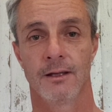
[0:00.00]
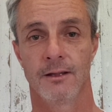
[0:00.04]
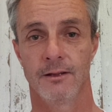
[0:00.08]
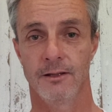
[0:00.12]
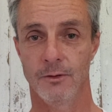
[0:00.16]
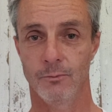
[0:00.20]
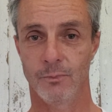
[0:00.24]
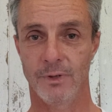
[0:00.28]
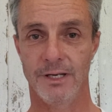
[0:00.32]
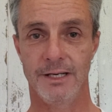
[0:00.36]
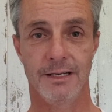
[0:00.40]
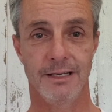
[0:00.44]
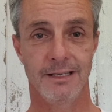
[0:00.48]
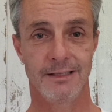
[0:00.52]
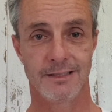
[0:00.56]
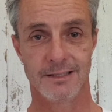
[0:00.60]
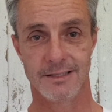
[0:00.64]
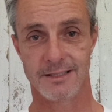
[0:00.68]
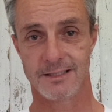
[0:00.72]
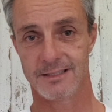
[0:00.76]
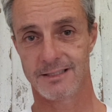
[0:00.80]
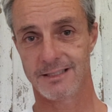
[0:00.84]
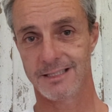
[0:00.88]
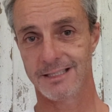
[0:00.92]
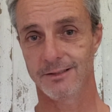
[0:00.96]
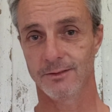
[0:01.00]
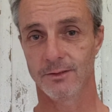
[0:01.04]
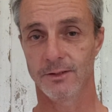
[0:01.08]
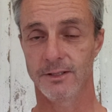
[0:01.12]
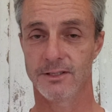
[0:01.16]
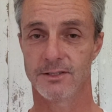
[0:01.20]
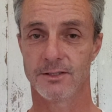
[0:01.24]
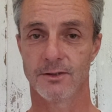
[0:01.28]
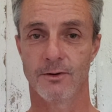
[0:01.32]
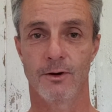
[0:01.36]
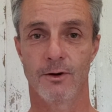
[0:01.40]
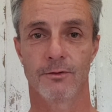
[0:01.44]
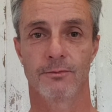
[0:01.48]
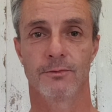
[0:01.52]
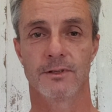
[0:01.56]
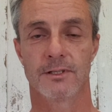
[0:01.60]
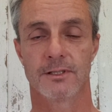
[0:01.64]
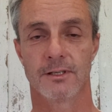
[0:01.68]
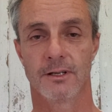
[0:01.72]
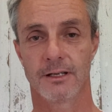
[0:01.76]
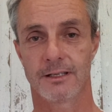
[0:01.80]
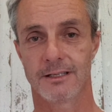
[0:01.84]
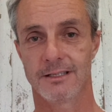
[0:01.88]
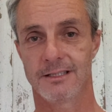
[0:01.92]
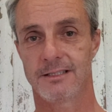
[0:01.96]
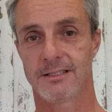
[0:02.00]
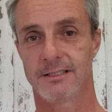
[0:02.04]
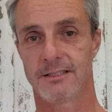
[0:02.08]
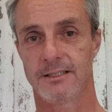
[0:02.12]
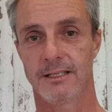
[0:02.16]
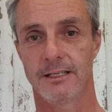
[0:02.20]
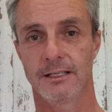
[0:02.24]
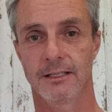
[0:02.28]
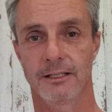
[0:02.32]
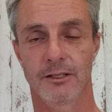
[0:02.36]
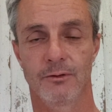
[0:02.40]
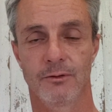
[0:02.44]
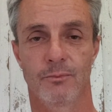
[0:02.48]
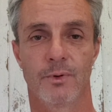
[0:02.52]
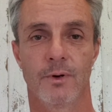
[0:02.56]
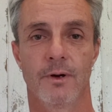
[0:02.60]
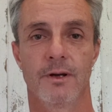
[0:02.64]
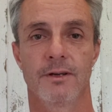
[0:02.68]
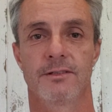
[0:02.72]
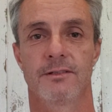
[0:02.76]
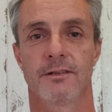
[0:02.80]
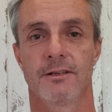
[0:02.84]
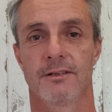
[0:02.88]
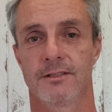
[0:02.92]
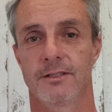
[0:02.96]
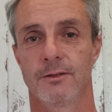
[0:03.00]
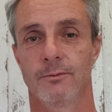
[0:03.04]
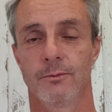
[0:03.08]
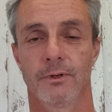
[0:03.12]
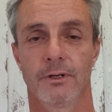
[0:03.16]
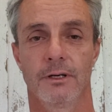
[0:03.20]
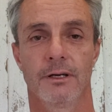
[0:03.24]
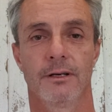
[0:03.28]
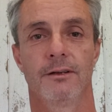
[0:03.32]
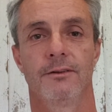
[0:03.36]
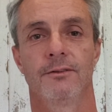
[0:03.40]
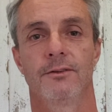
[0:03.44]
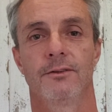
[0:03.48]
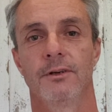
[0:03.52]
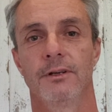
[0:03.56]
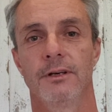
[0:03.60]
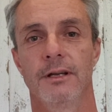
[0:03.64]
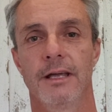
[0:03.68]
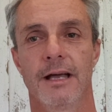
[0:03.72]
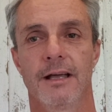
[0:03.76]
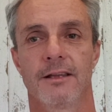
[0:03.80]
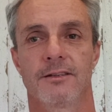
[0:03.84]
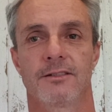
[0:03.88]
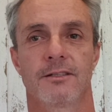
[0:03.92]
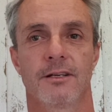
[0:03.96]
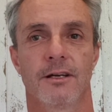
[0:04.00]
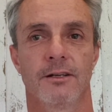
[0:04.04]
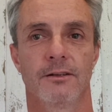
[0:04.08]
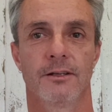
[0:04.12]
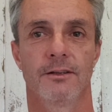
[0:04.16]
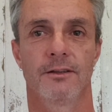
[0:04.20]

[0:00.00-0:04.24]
then we need to seal this off. It's like a sealing process that we're going to do now so